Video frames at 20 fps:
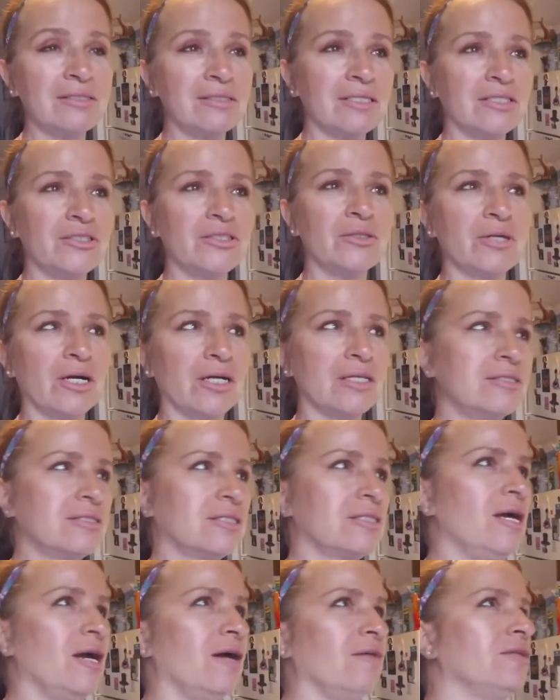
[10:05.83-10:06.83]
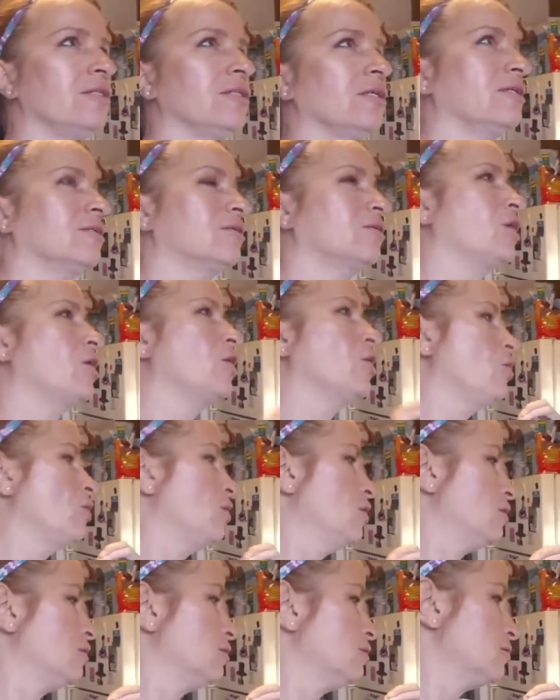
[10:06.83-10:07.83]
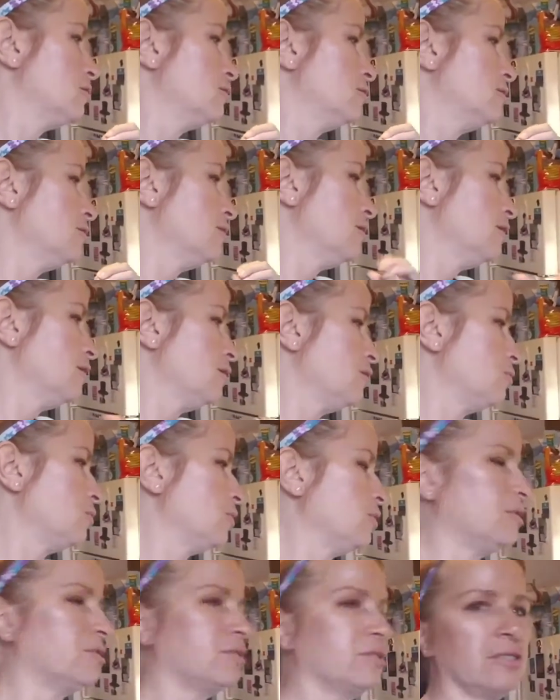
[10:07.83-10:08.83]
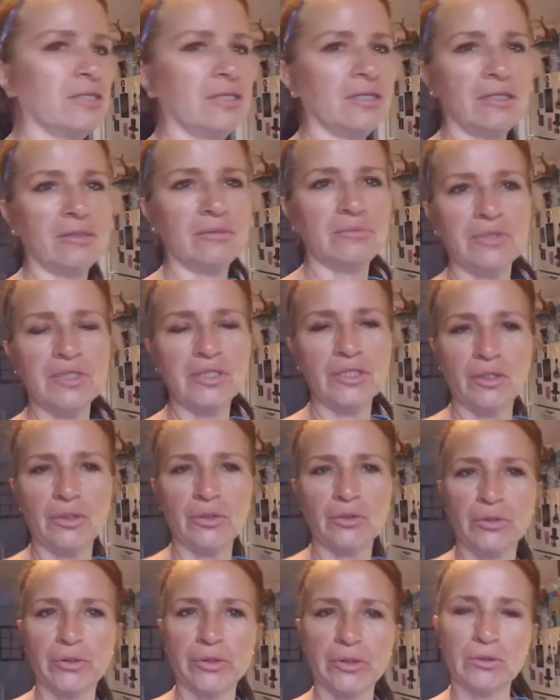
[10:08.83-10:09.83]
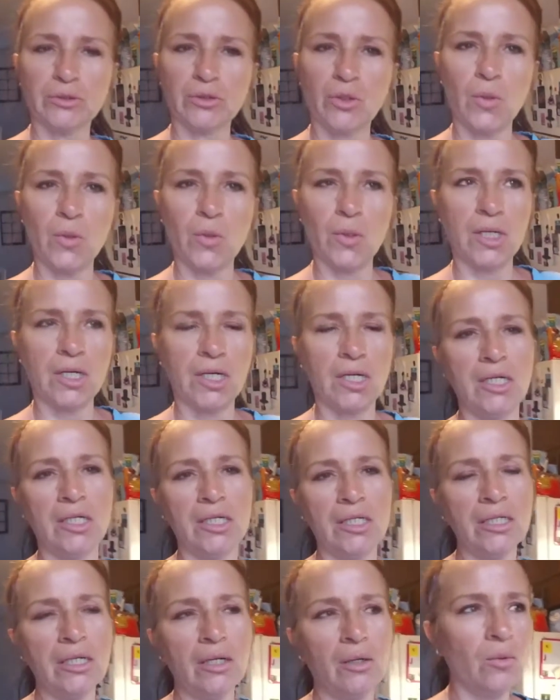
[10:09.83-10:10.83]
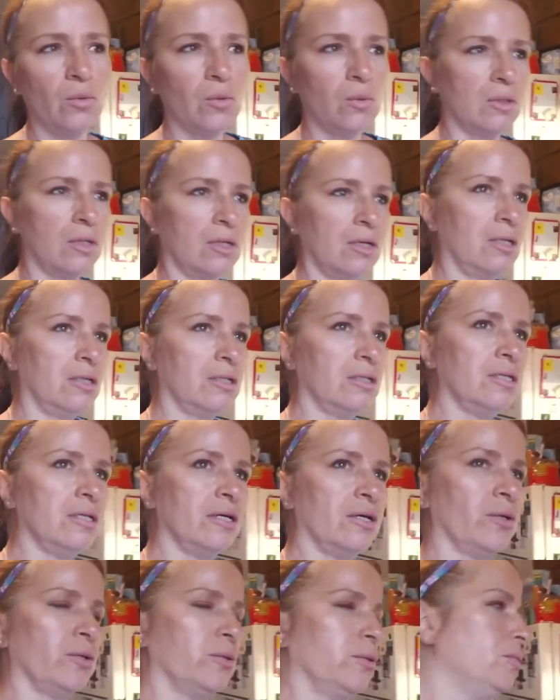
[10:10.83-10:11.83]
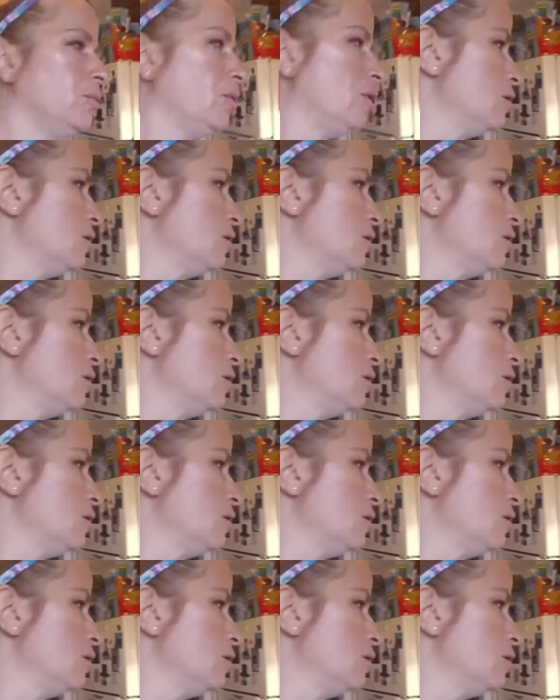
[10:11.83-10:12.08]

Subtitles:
And you guys could have it like with the, you know, grilled corn, or, you know,